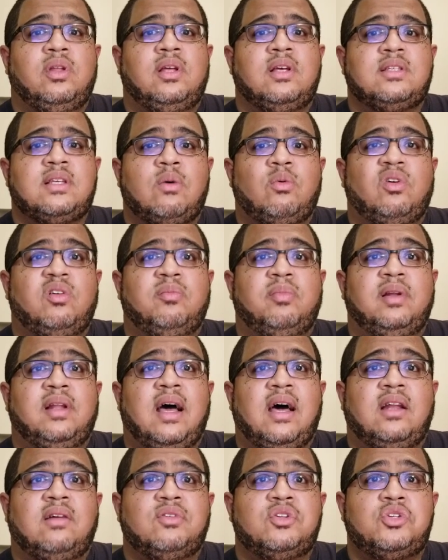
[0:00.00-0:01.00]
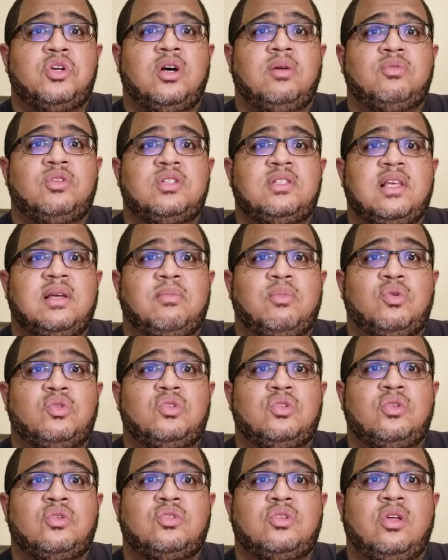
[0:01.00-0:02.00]
because I would have been out of a job just like most
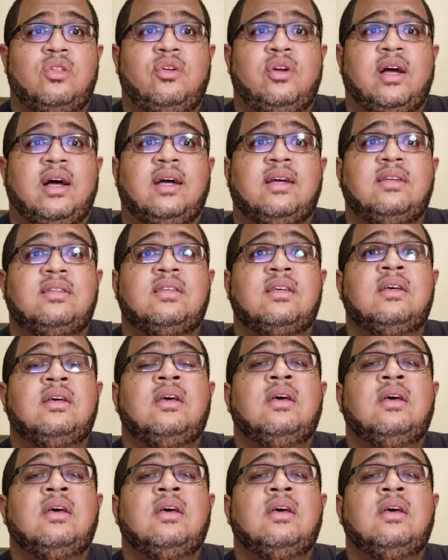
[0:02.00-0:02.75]
of those other guys.